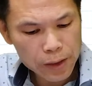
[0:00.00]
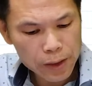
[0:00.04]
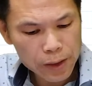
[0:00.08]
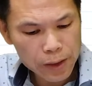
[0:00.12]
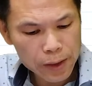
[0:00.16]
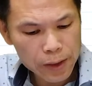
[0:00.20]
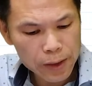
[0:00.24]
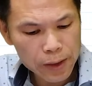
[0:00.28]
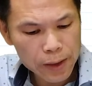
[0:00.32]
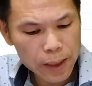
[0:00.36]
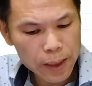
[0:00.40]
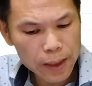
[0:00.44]

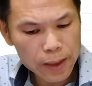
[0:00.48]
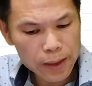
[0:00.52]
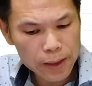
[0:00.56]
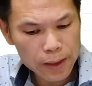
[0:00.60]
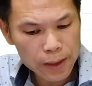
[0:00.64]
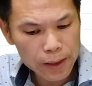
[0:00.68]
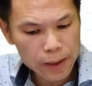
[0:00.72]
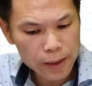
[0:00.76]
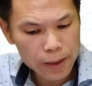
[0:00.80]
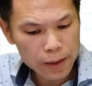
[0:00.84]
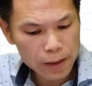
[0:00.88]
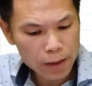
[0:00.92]

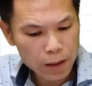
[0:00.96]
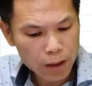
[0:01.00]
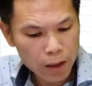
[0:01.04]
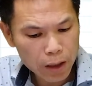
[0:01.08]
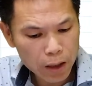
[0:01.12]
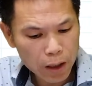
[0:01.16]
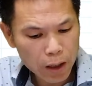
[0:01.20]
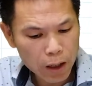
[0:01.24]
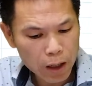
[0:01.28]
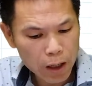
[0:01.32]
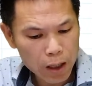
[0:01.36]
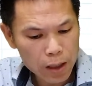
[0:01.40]
6
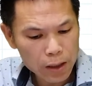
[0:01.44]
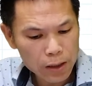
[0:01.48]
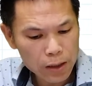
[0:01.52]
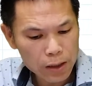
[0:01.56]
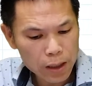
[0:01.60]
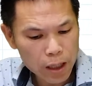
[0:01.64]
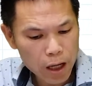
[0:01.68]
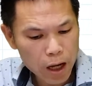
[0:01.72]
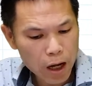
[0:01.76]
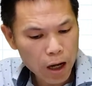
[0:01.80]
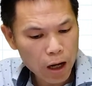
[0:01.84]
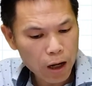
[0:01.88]

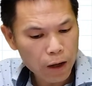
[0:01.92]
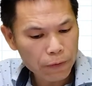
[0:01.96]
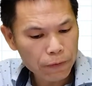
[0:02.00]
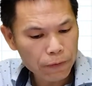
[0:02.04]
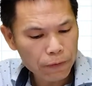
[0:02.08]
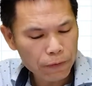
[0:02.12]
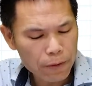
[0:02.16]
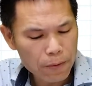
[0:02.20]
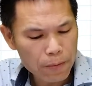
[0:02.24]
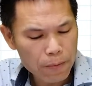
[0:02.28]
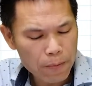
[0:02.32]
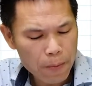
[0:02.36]
cos
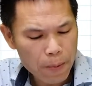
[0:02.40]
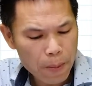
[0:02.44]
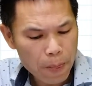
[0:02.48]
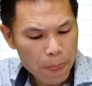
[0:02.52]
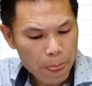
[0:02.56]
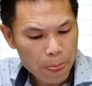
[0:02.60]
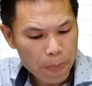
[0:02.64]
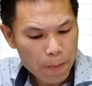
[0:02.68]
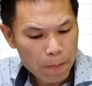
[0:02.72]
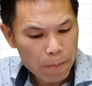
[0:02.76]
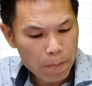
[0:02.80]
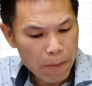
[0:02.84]
of
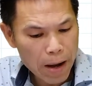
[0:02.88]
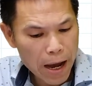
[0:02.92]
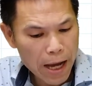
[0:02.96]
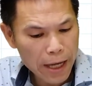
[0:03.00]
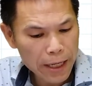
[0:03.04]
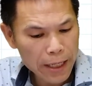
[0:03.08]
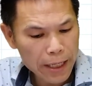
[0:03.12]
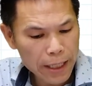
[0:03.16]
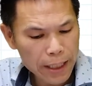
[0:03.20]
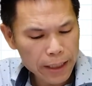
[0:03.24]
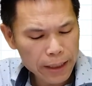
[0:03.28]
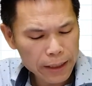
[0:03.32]

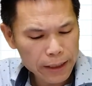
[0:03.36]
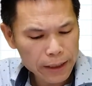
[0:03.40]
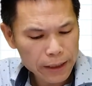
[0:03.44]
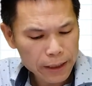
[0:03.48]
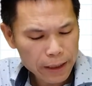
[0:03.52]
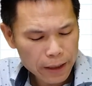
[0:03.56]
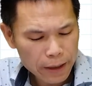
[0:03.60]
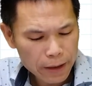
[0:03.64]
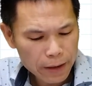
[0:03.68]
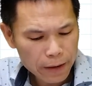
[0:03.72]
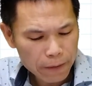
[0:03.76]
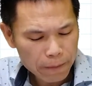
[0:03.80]
minus
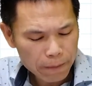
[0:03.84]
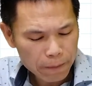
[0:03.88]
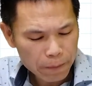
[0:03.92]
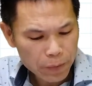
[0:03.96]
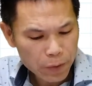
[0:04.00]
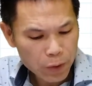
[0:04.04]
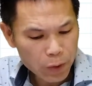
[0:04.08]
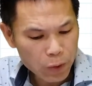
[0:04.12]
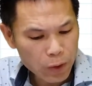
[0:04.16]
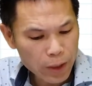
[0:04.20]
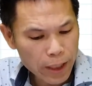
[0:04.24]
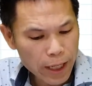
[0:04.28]

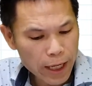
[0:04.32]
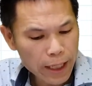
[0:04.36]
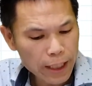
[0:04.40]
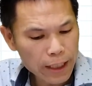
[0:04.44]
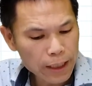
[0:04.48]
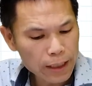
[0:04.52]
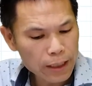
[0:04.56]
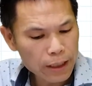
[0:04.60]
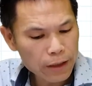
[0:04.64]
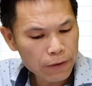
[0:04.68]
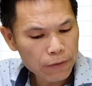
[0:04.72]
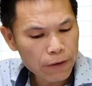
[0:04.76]
or
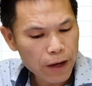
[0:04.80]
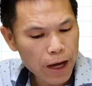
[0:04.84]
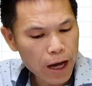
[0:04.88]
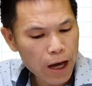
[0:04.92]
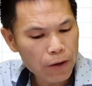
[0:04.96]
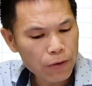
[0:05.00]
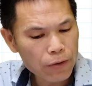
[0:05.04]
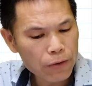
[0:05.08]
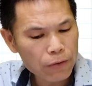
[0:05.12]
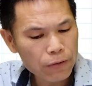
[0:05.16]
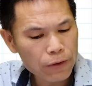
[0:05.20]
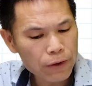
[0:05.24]
negative
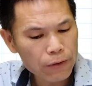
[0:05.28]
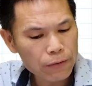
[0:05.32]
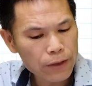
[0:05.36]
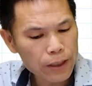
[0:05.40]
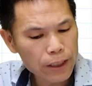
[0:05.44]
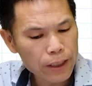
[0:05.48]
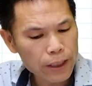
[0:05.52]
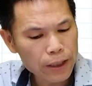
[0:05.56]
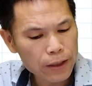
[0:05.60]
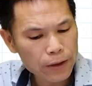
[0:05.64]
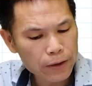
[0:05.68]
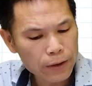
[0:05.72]

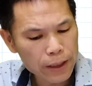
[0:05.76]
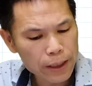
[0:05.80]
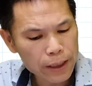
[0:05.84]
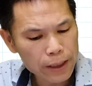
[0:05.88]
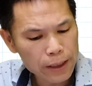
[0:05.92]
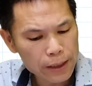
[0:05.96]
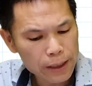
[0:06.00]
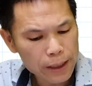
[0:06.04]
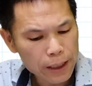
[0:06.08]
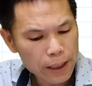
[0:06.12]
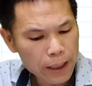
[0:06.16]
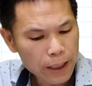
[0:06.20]
150
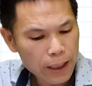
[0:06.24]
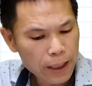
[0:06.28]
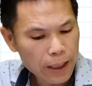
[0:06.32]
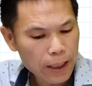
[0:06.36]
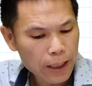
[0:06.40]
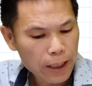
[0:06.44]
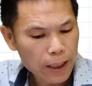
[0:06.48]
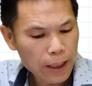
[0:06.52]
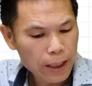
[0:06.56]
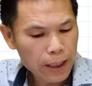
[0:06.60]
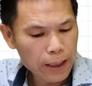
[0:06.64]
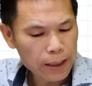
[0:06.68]
degrees
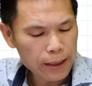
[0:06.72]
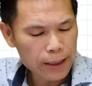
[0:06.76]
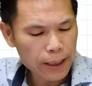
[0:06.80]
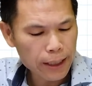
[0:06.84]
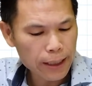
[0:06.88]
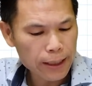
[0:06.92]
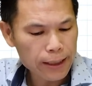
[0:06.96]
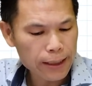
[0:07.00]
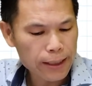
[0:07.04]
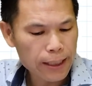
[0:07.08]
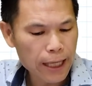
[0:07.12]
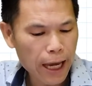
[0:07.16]
is
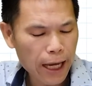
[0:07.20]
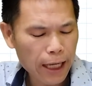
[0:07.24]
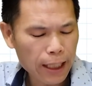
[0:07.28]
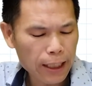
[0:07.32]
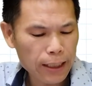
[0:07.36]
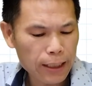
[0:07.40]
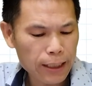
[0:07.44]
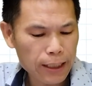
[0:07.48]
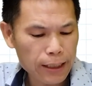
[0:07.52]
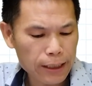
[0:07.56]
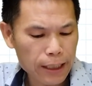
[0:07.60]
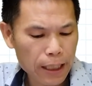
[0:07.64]

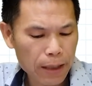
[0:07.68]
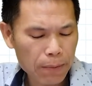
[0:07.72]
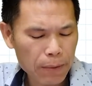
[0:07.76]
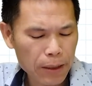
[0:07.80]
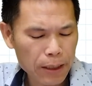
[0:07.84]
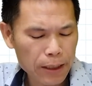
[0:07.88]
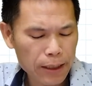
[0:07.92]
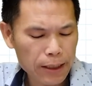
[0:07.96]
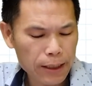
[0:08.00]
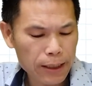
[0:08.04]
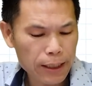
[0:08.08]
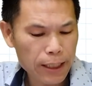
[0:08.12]
exactly the same
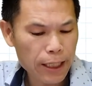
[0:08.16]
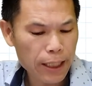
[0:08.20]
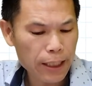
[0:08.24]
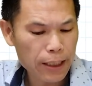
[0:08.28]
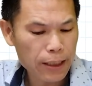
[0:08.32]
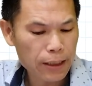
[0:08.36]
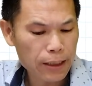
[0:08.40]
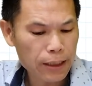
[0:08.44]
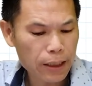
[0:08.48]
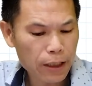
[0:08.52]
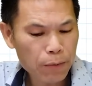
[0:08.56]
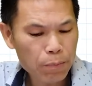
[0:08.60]
as
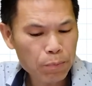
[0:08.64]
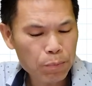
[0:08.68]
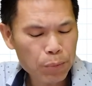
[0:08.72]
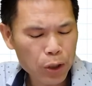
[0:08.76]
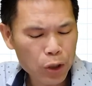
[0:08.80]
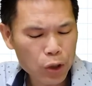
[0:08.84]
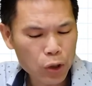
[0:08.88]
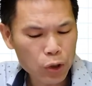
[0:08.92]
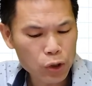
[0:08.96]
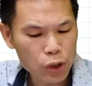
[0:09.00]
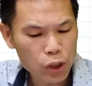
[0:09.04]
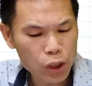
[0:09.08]
negative,
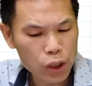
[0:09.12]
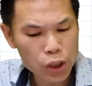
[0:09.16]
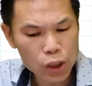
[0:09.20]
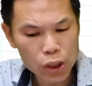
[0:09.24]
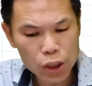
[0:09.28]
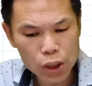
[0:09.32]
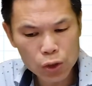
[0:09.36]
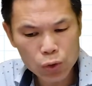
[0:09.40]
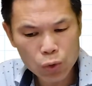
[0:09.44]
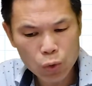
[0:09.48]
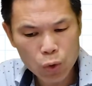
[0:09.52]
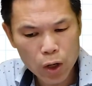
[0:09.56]
because in
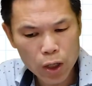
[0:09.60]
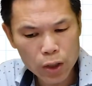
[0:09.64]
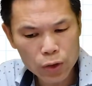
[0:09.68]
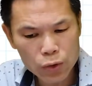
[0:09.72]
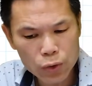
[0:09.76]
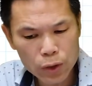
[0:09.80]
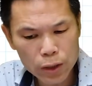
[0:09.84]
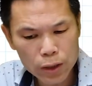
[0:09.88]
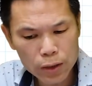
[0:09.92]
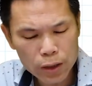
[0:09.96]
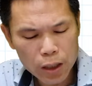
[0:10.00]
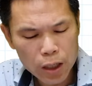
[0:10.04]
this
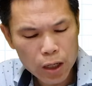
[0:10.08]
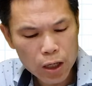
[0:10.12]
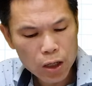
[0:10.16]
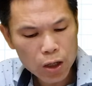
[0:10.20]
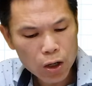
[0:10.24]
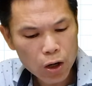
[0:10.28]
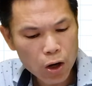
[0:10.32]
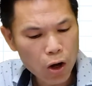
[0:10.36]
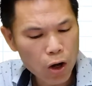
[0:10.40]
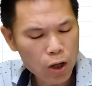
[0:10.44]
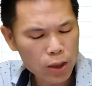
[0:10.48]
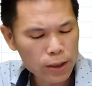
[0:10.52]
quadrant,
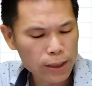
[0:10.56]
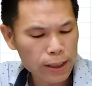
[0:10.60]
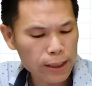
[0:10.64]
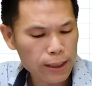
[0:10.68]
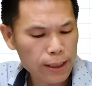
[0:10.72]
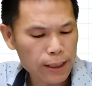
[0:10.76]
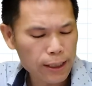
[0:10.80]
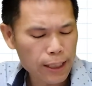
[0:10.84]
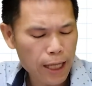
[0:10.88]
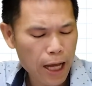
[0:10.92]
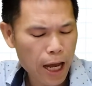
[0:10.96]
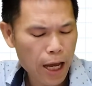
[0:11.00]
cos
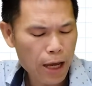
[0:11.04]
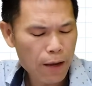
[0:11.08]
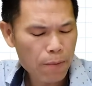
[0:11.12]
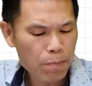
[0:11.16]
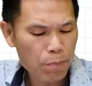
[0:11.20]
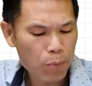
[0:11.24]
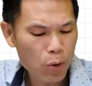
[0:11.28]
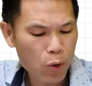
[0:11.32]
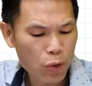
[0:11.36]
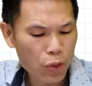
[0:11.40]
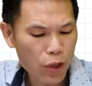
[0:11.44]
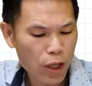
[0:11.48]
and
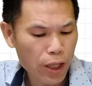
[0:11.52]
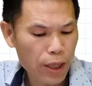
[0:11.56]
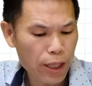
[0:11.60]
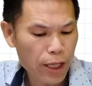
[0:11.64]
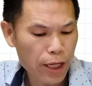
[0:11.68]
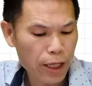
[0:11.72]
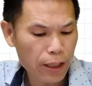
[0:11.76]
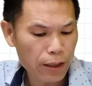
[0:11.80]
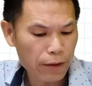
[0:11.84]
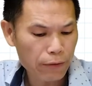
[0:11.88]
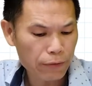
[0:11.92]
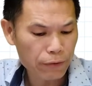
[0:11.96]
sine both are
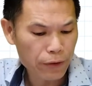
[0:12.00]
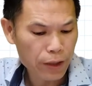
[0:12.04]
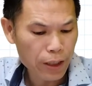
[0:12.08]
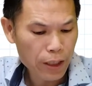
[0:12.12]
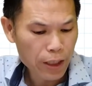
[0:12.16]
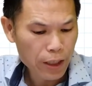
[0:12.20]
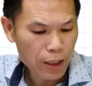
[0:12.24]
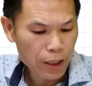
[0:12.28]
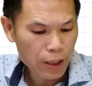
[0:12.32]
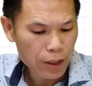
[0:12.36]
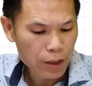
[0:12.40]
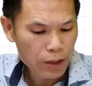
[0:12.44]
negative.
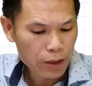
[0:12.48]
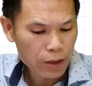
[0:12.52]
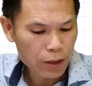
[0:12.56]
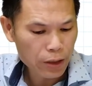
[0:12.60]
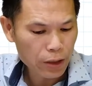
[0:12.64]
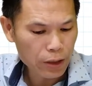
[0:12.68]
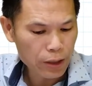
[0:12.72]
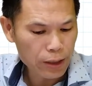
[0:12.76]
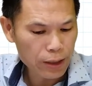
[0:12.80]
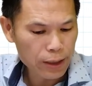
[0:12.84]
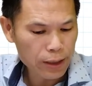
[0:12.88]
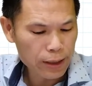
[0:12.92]

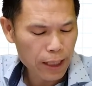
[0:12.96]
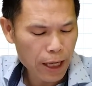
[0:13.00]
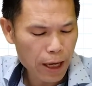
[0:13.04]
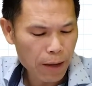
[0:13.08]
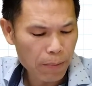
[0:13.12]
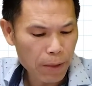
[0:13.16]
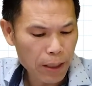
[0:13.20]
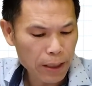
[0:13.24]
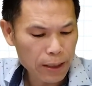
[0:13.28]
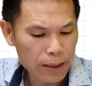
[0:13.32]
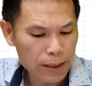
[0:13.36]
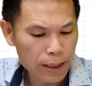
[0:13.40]
So it's
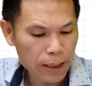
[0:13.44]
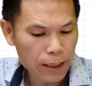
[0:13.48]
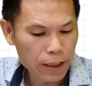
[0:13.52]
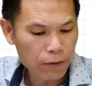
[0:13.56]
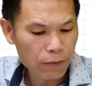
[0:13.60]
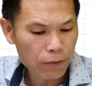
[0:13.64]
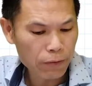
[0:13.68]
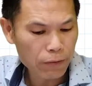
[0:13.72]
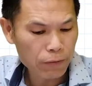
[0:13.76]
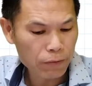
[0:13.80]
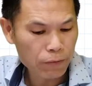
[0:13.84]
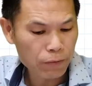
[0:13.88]
same as
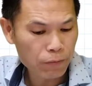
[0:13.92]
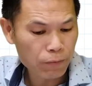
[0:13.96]
negative